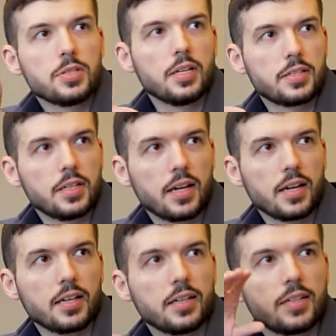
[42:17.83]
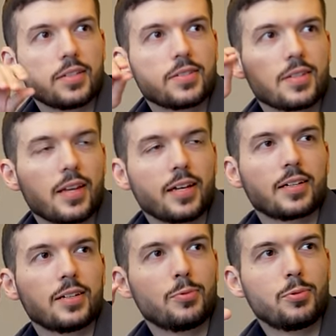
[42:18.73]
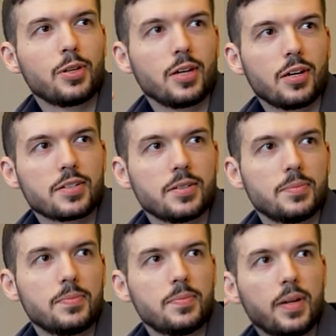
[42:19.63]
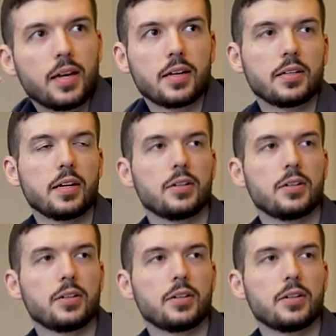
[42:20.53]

would schedule in a business meeting, the same way you would schedule in a